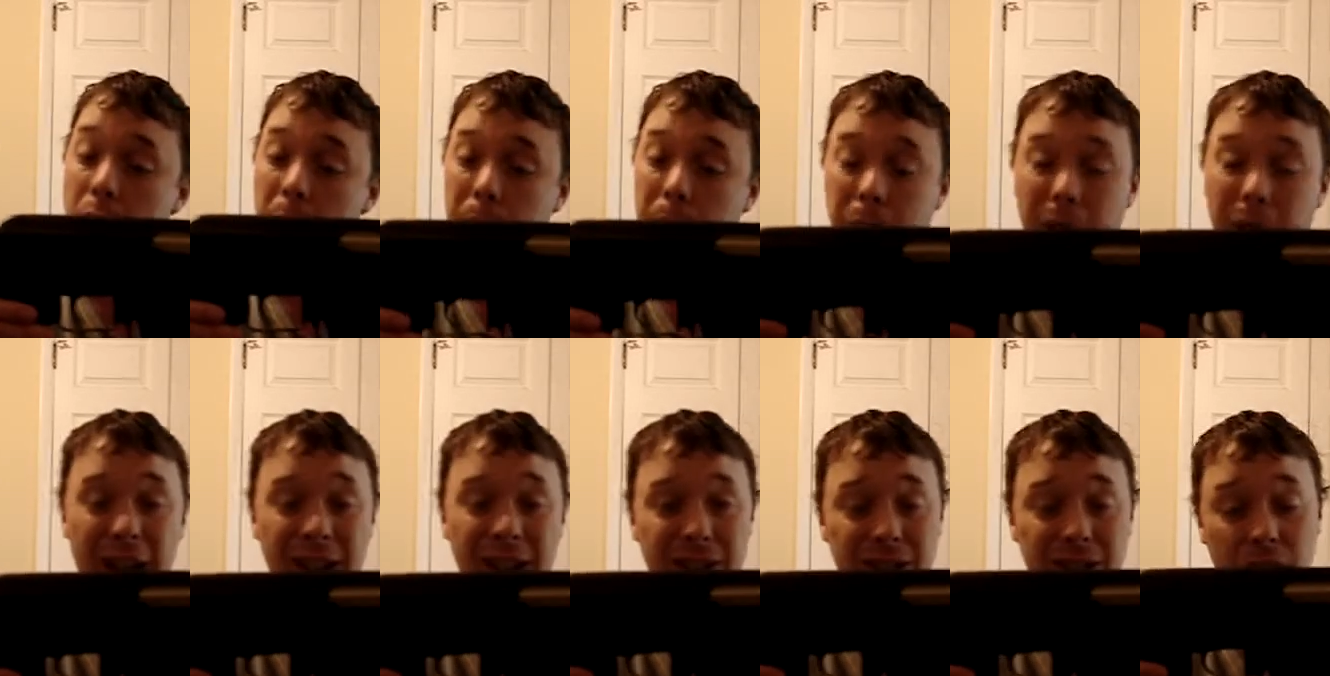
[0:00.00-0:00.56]

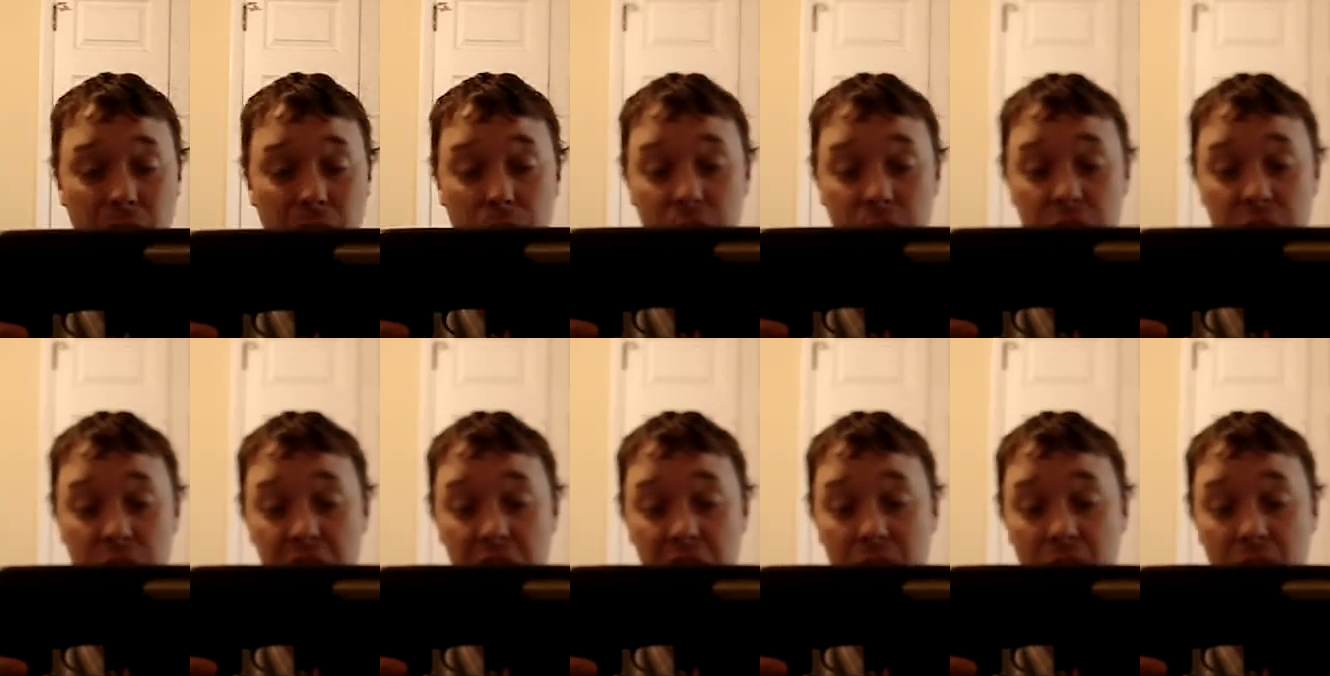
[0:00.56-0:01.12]
Plastic
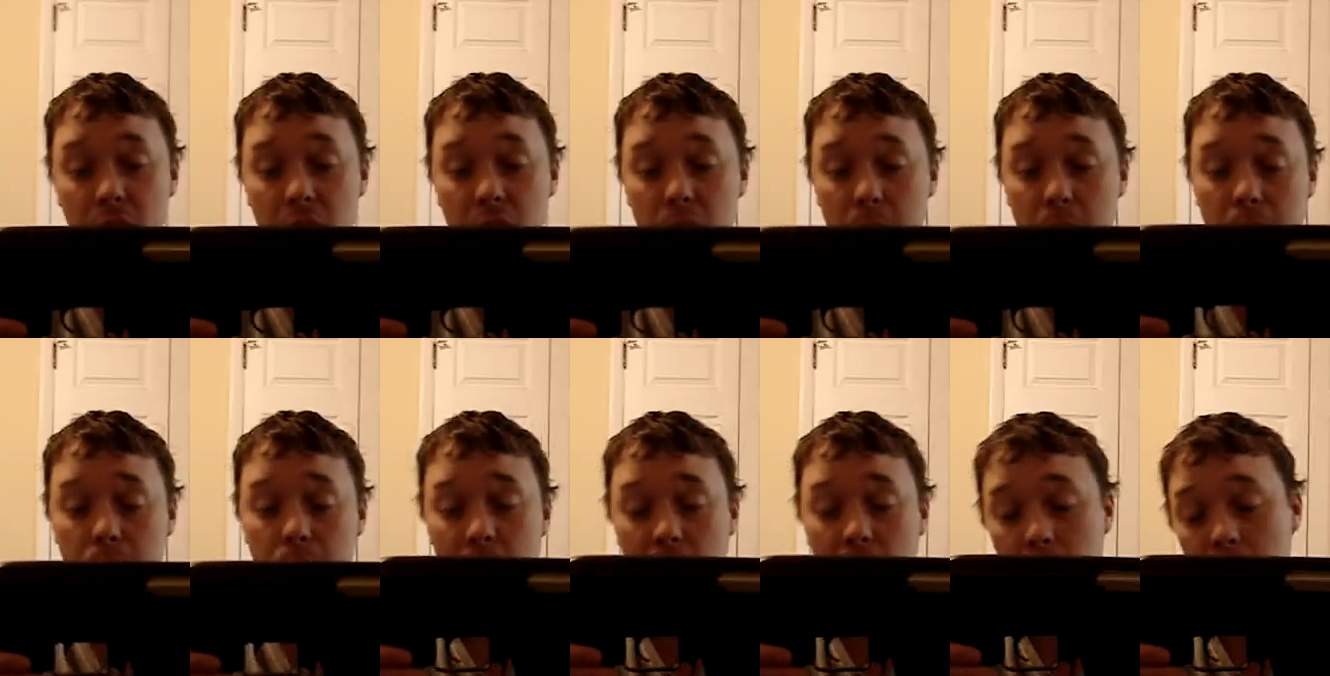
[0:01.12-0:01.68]
receiver.
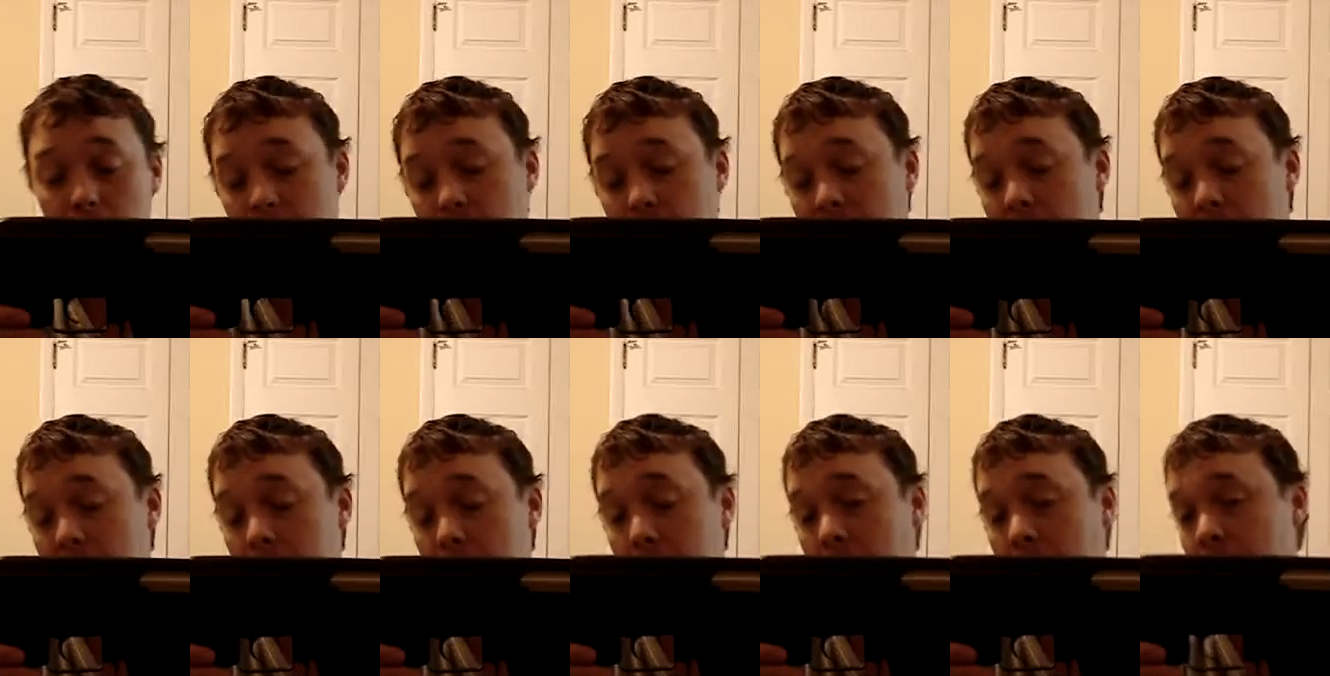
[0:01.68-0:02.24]
Some would
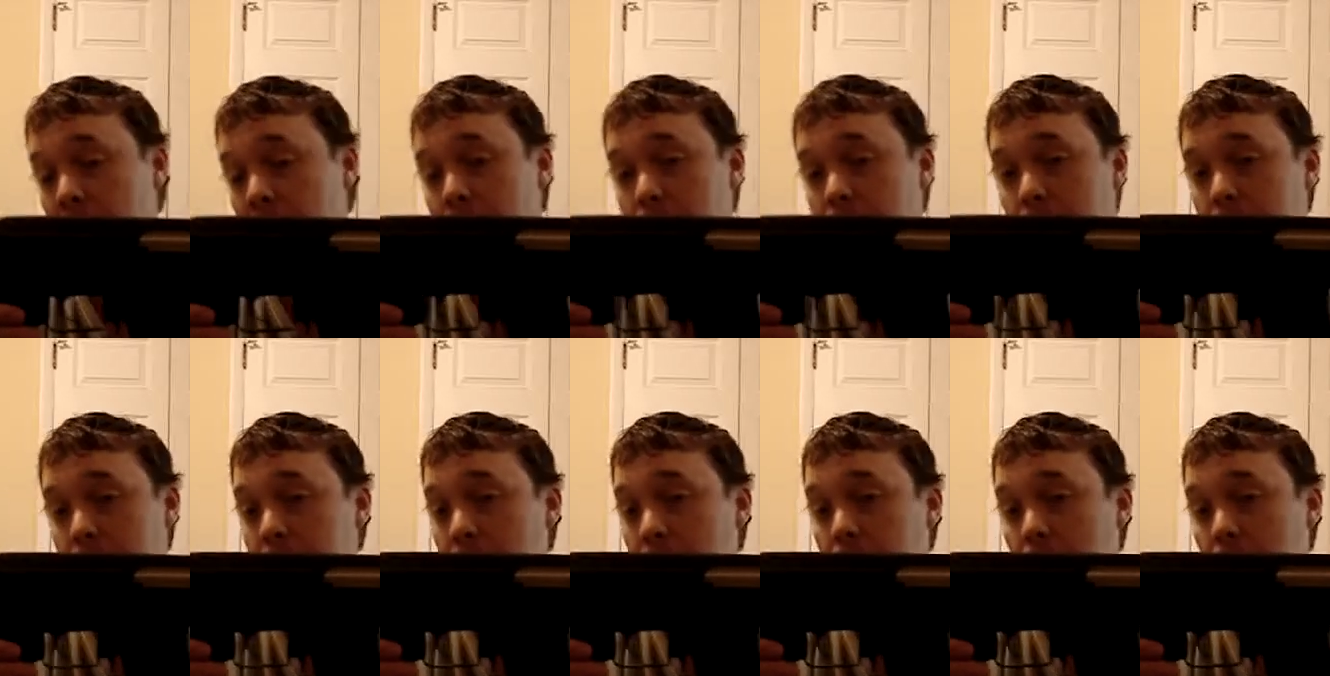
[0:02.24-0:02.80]
say it makes it
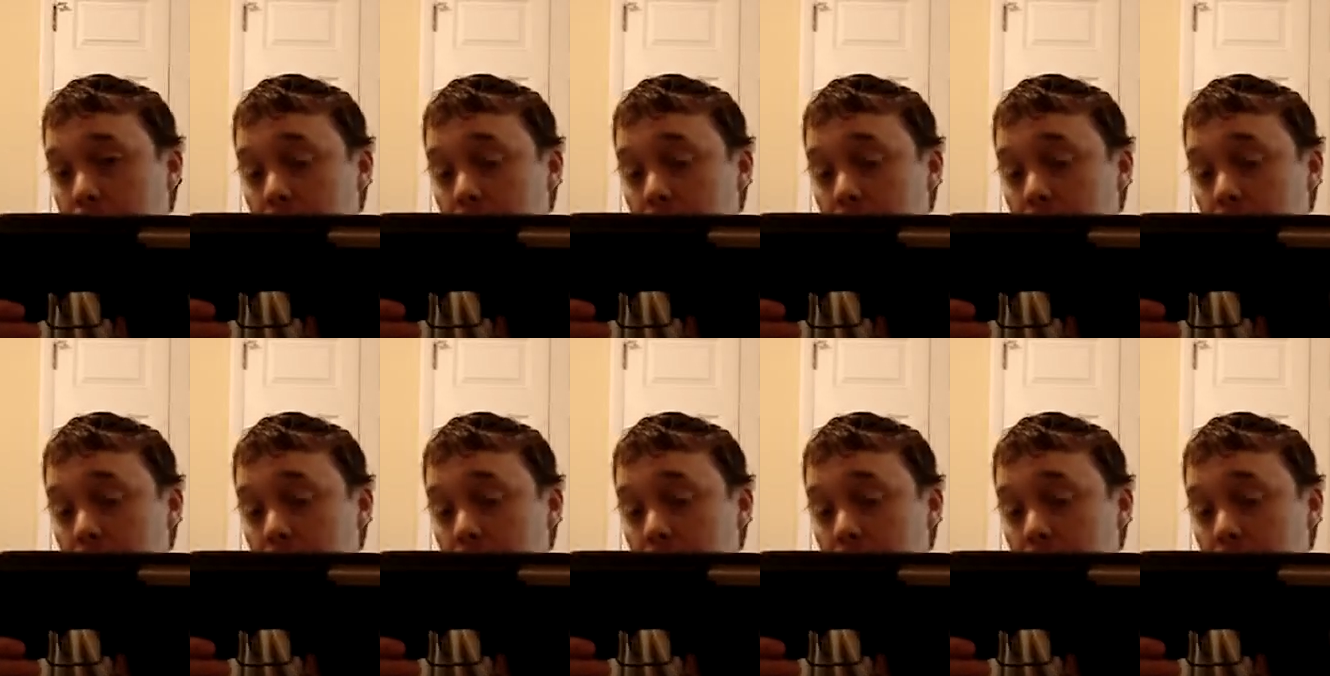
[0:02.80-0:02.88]
brittle,